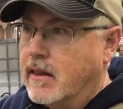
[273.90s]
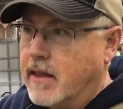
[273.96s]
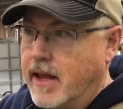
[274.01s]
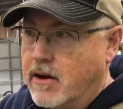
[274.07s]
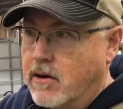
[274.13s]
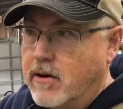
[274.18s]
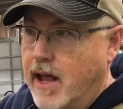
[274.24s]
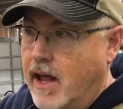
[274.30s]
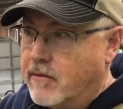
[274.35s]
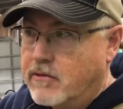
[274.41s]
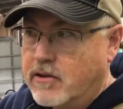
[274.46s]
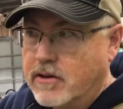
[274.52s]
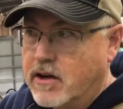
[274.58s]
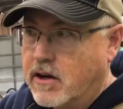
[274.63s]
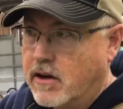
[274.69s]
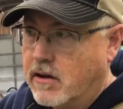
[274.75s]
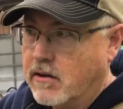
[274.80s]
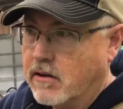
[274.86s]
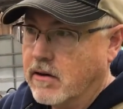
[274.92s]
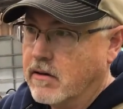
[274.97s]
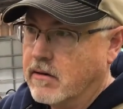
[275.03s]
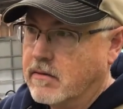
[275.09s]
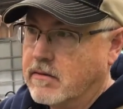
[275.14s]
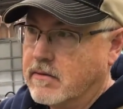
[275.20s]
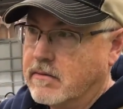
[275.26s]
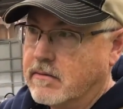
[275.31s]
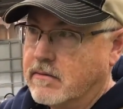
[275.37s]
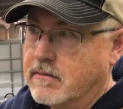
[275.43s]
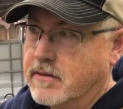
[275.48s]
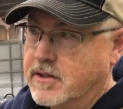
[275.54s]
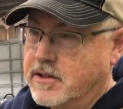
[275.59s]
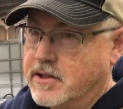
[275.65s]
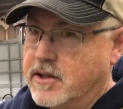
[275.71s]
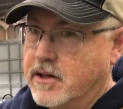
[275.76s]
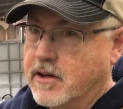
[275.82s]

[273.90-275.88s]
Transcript: they don't have good color this